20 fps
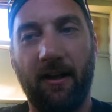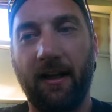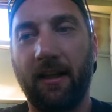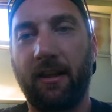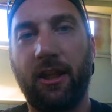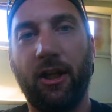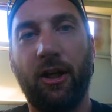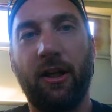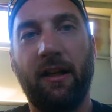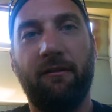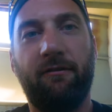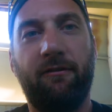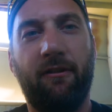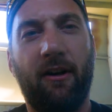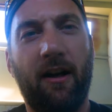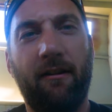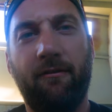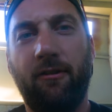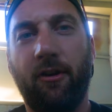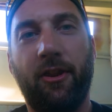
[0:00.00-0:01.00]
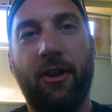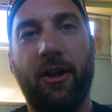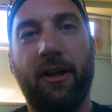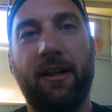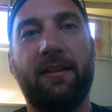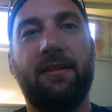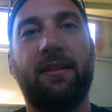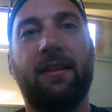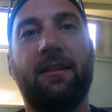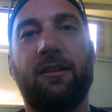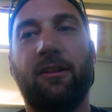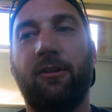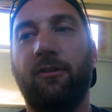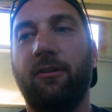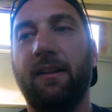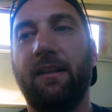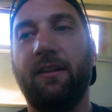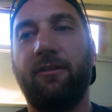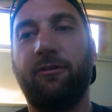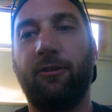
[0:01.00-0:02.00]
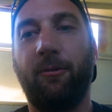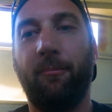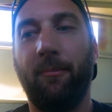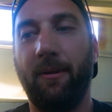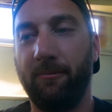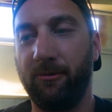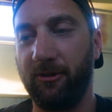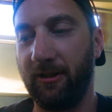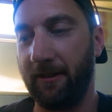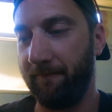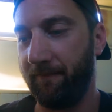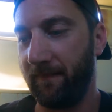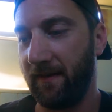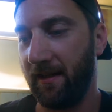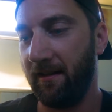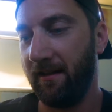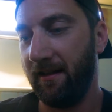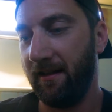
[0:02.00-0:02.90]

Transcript: like 35 or 36 degrees from memory.